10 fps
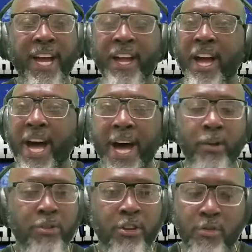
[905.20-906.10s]
got. I
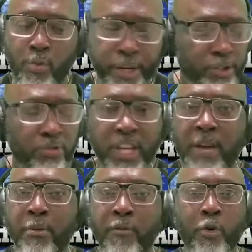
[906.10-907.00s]
don't care what you
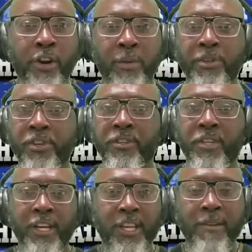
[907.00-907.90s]
did before coming to
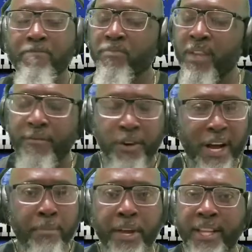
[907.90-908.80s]
Kentucky. If you're
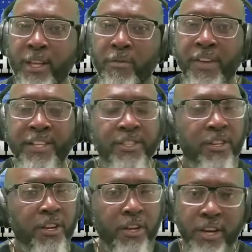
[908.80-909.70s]
not playing defense,
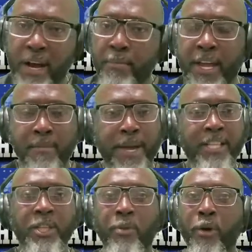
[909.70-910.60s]
you're not playing
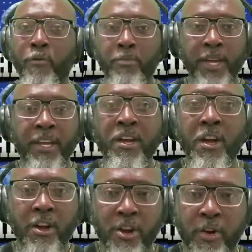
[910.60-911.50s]
basketball for me
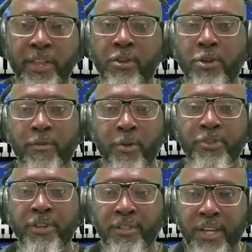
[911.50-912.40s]
here at the
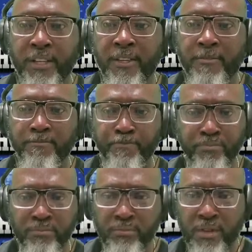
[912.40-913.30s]
University of Kentucky.
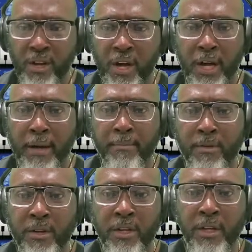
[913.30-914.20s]

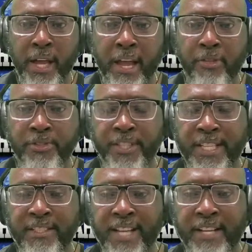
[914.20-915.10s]
Um, Heather
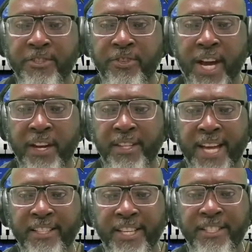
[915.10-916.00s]
says, not sure how to
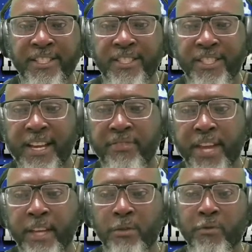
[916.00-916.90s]
digest this yet.
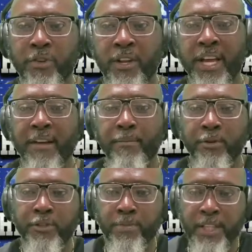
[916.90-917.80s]
Thank you for your live
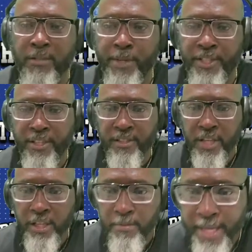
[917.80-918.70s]
post. Please mention
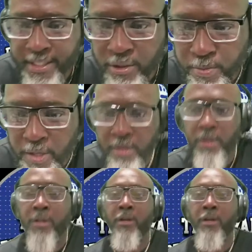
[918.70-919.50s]
Kentucky basketball.